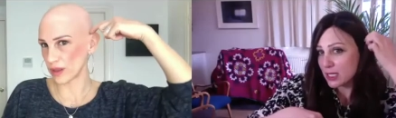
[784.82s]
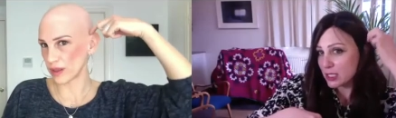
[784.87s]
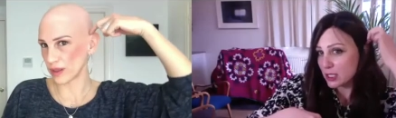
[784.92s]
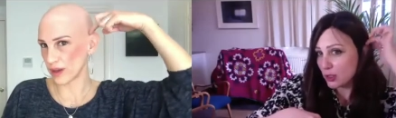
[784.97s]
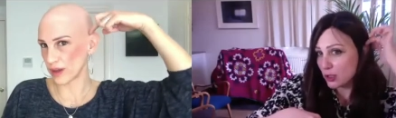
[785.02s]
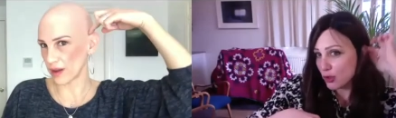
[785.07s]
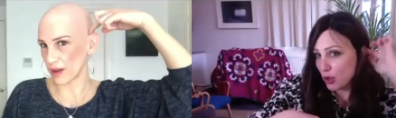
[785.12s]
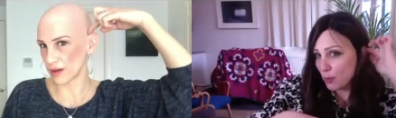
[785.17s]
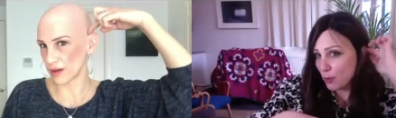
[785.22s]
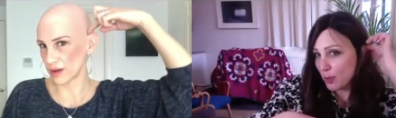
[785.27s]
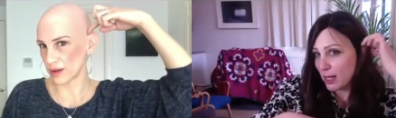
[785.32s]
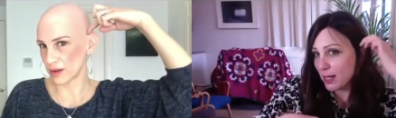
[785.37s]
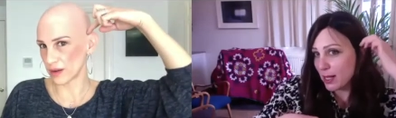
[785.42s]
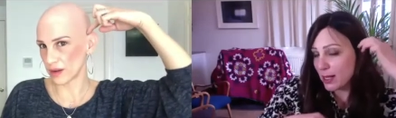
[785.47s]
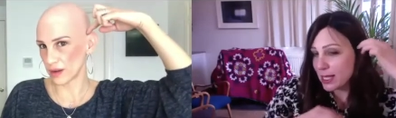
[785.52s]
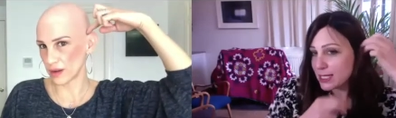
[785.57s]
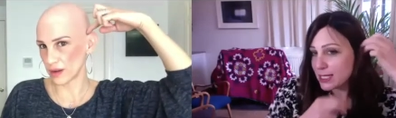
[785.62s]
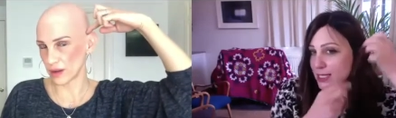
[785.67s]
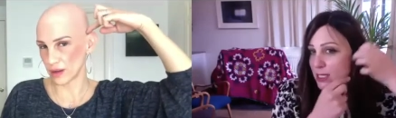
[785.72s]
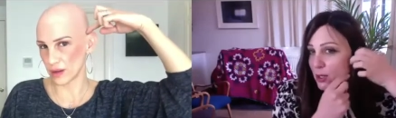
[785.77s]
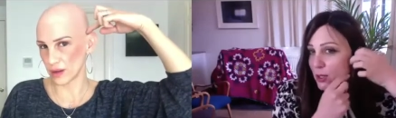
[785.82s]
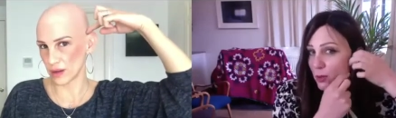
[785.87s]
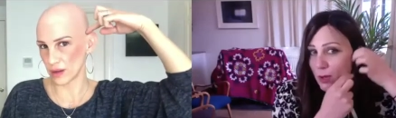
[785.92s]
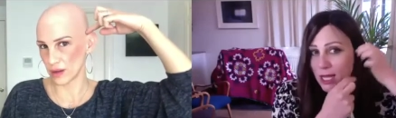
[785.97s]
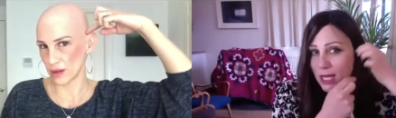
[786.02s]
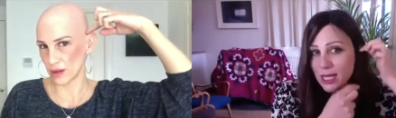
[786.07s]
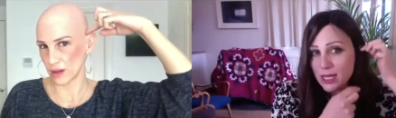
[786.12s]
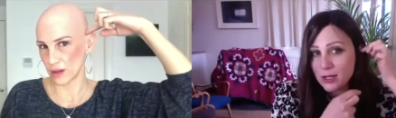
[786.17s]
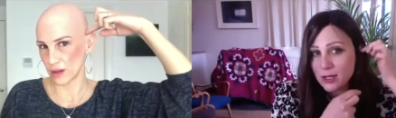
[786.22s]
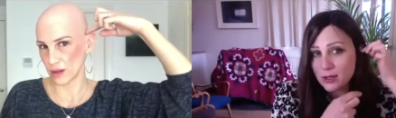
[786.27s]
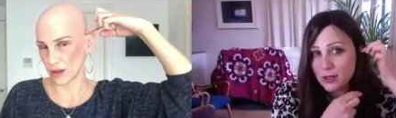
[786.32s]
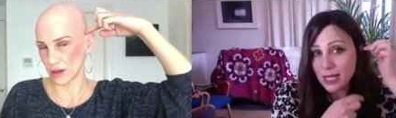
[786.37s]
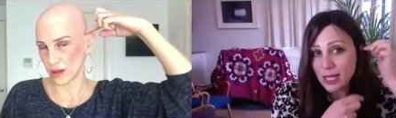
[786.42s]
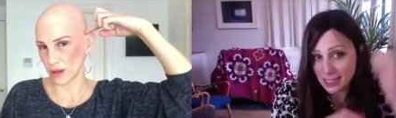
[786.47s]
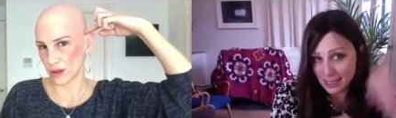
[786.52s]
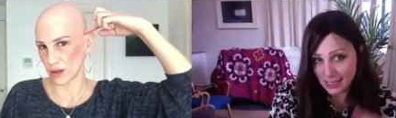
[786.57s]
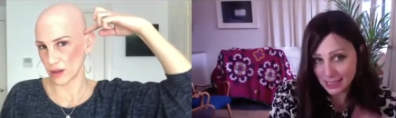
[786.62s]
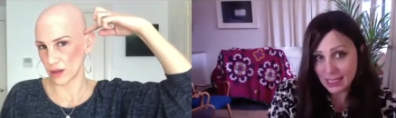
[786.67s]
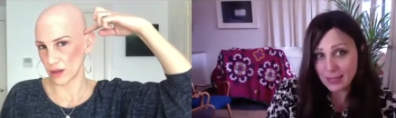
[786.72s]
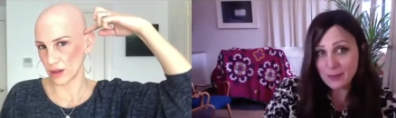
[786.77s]
Speaker 1: there. not behind, so where you're, that's
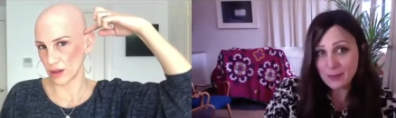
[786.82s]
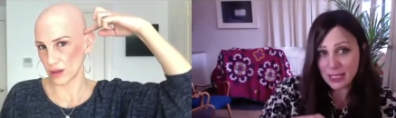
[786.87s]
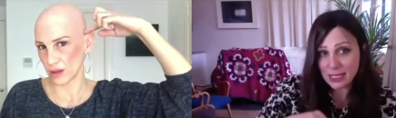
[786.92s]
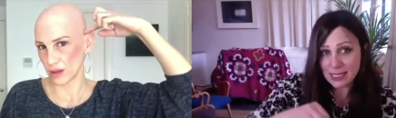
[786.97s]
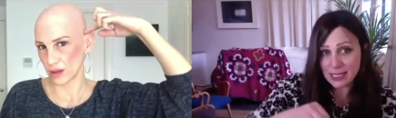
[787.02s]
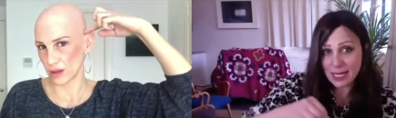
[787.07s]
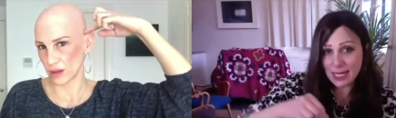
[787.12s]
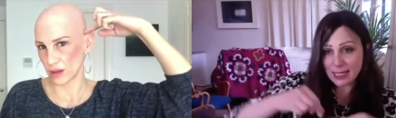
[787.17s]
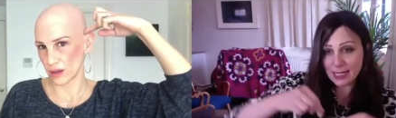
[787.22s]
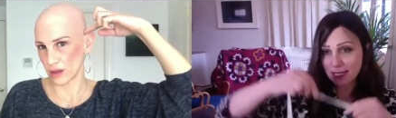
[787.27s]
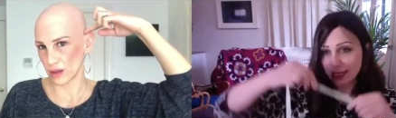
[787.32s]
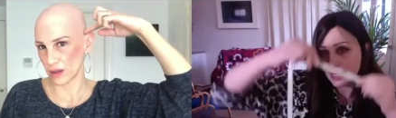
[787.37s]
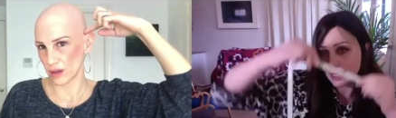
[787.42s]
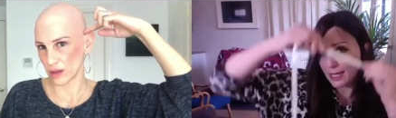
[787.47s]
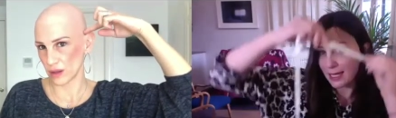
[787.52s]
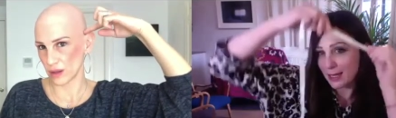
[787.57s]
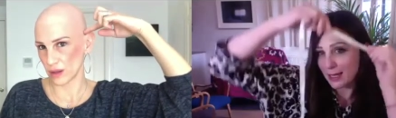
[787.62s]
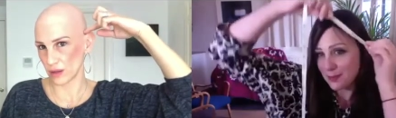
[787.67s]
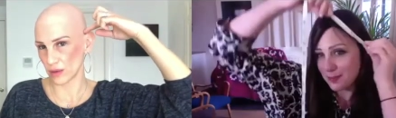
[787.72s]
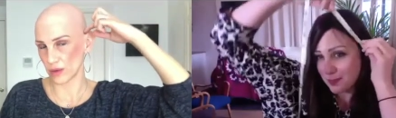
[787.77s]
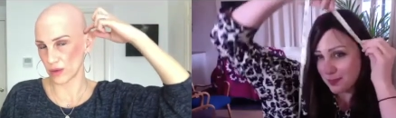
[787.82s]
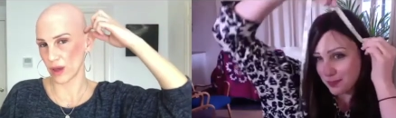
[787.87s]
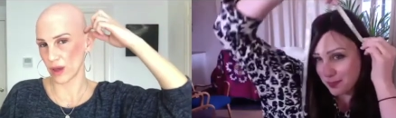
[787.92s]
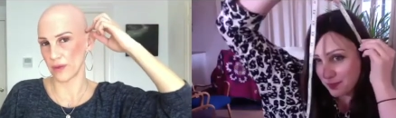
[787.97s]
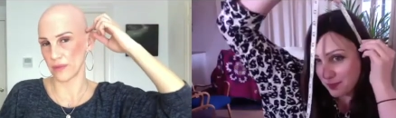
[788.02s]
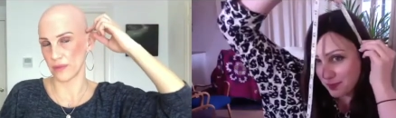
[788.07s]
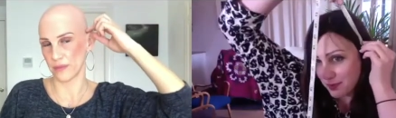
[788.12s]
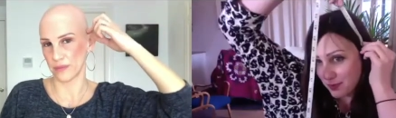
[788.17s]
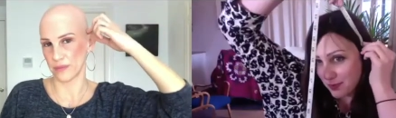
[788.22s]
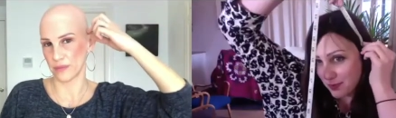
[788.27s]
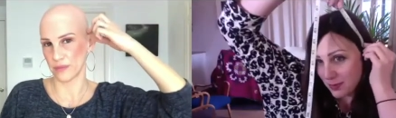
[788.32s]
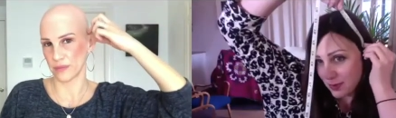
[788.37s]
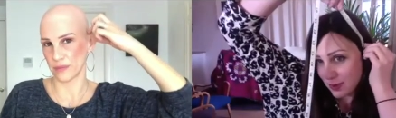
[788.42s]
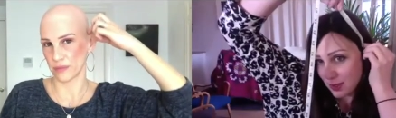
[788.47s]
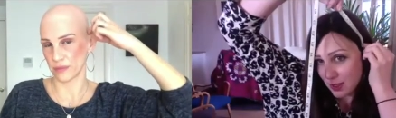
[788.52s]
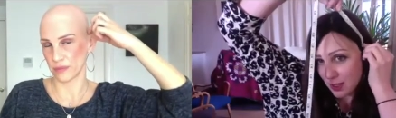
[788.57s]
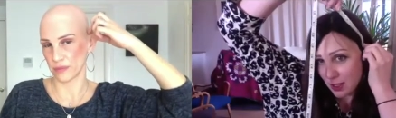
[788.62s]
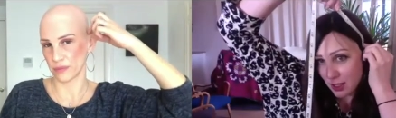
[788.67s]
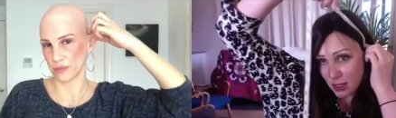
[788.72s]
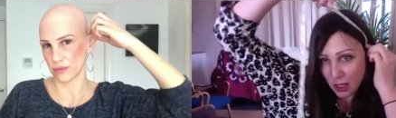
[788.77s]
it, exactly there.
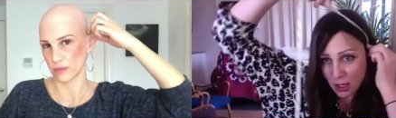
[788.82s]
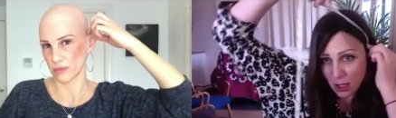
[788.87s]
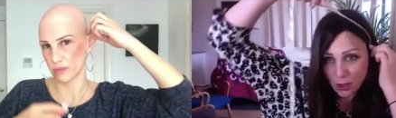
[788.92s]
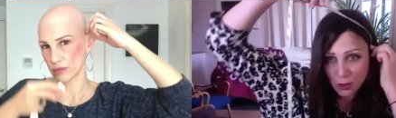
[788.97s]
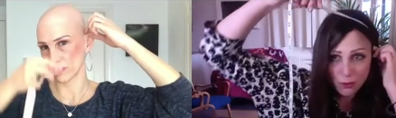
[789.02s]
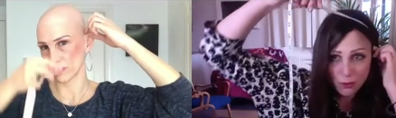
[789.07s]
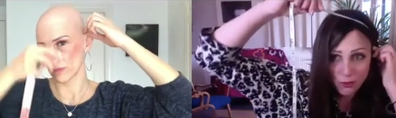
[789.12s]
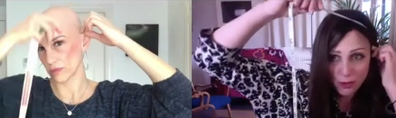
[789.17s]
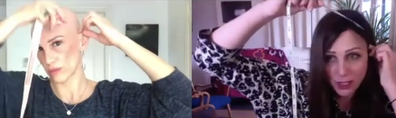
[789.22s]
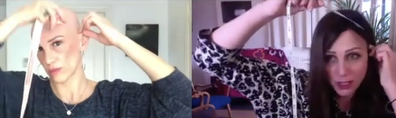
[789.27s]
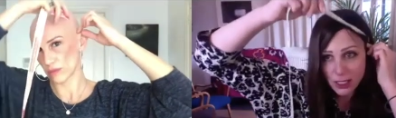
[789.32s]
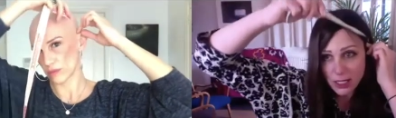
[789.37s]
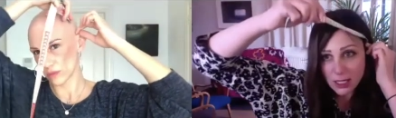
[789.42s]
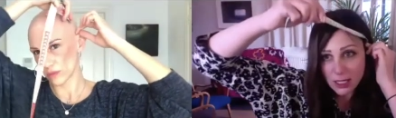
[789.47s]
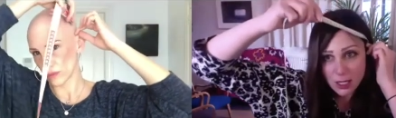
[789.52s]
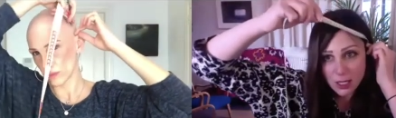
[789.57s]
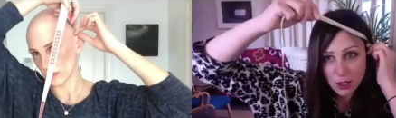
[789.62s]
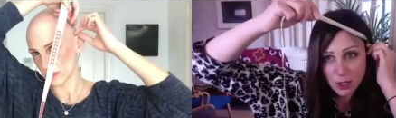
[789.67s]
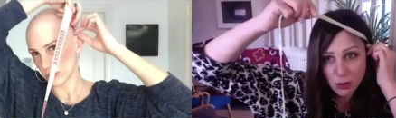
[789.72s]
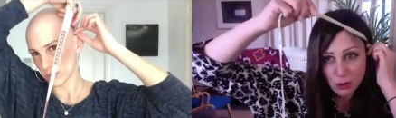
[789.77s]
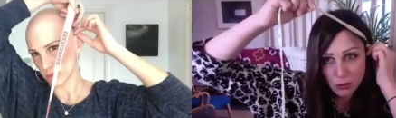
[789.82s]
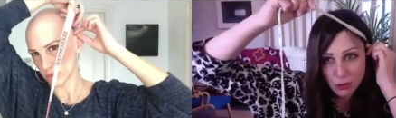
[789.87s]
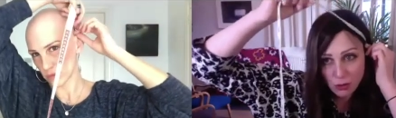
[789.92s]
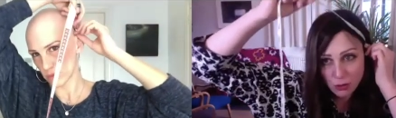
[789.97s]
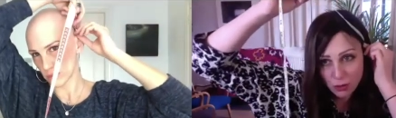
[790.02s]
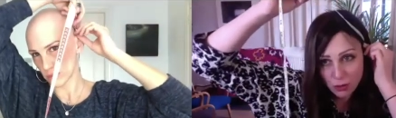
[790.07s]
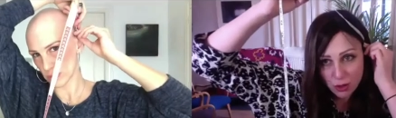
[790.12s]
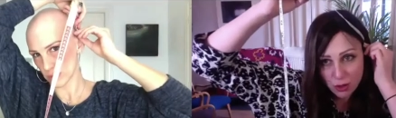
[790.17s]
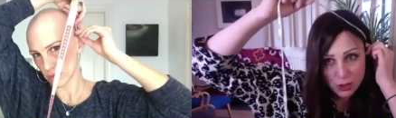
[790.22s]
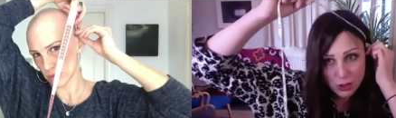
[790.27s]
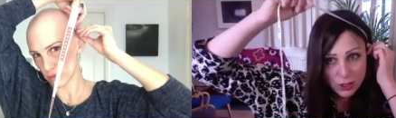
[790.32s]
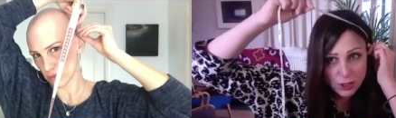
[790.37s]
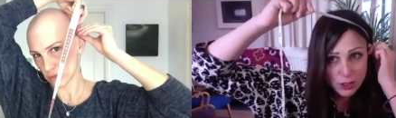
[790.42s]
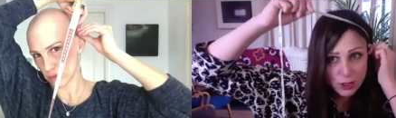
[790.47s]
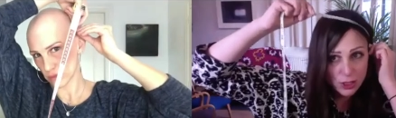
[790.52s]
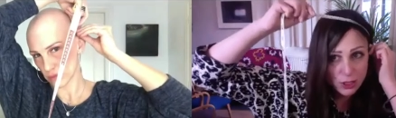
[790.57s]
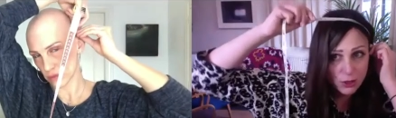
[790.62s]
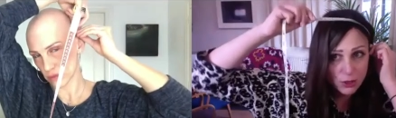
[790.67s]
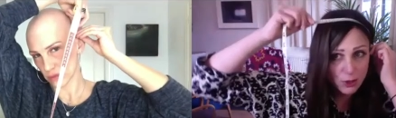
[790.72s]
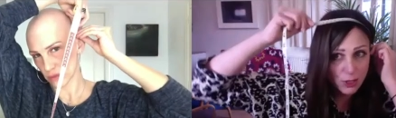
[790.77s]
Over, across
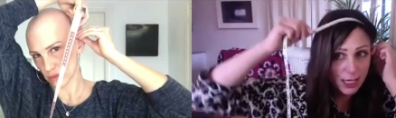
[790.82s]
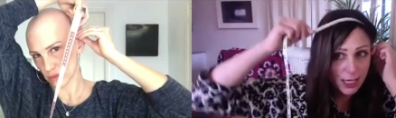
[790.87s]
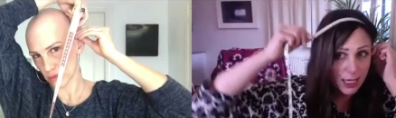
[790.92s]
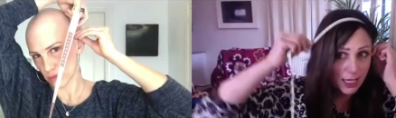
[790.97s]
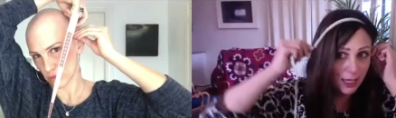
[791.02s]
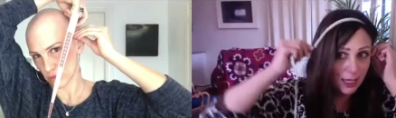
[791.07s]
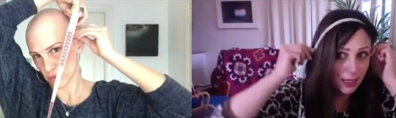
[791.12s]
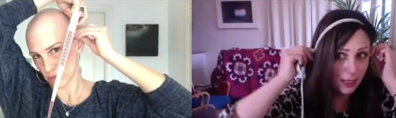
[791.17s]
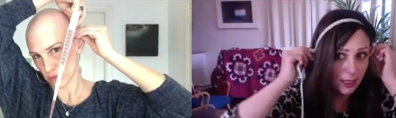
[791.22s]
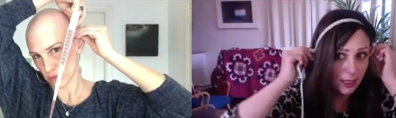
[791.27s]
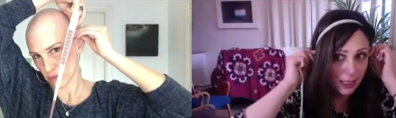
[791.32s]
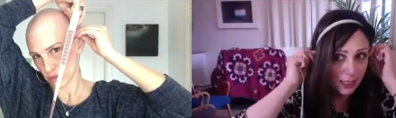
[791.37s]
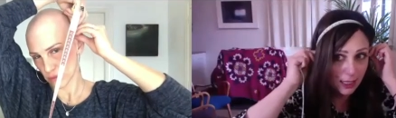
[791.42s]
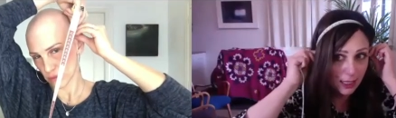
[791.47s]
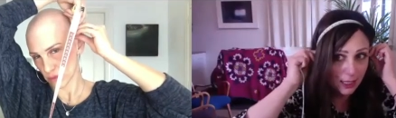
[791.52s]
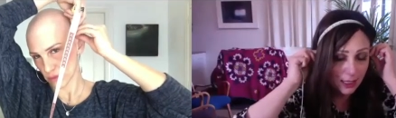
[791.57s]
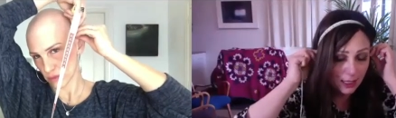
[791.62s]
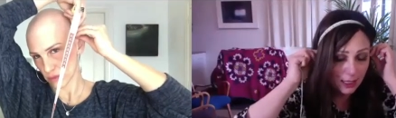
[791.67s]
your hairline.